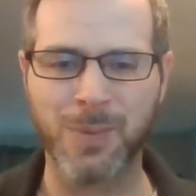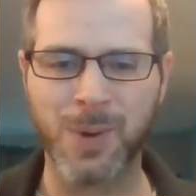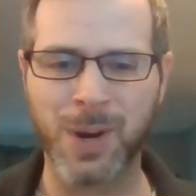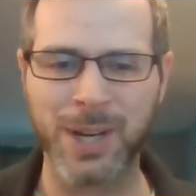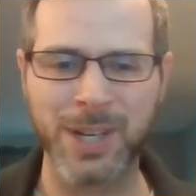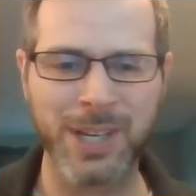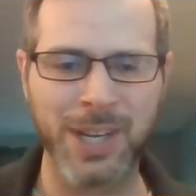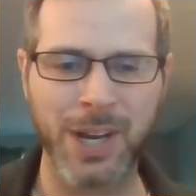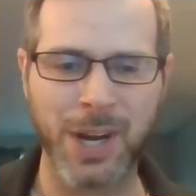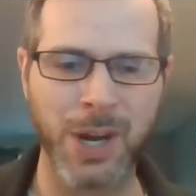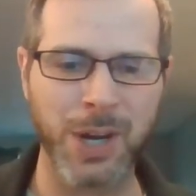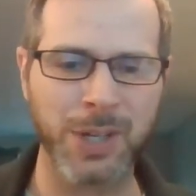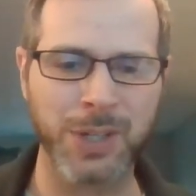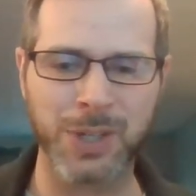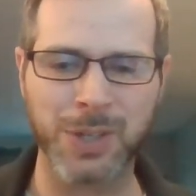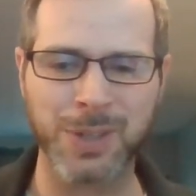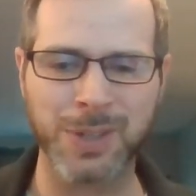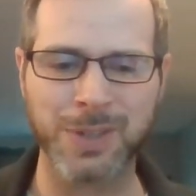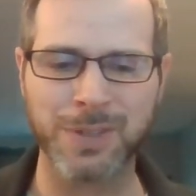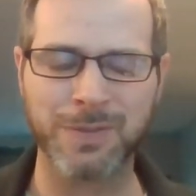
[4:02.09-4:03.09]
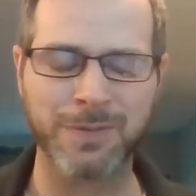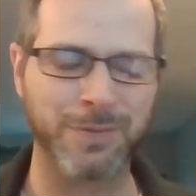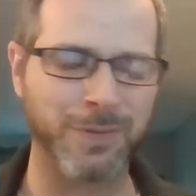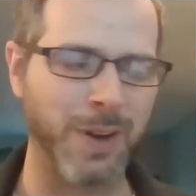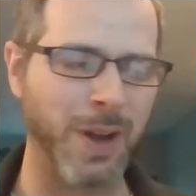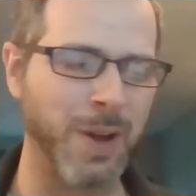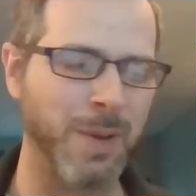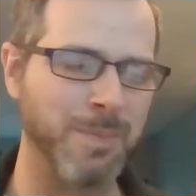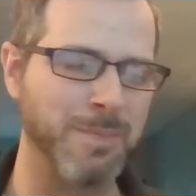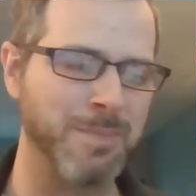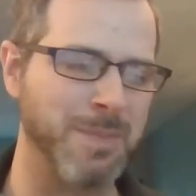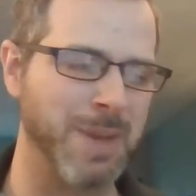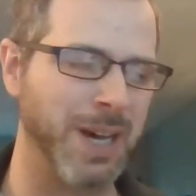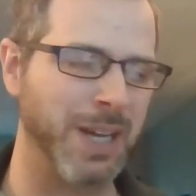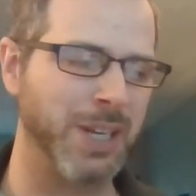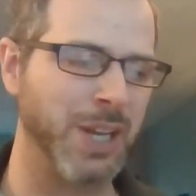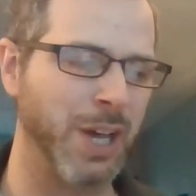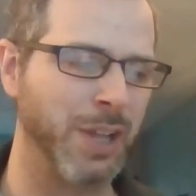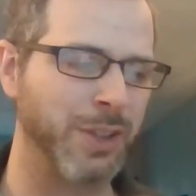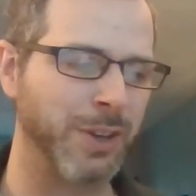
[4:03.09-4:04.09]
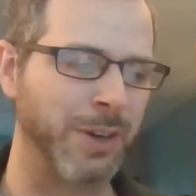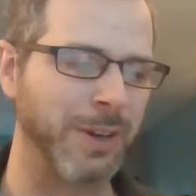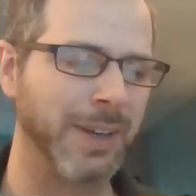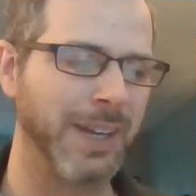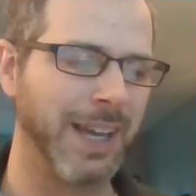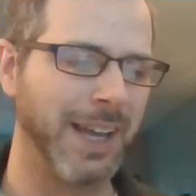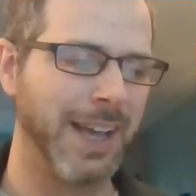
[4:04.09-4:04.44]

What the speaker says: one character from another.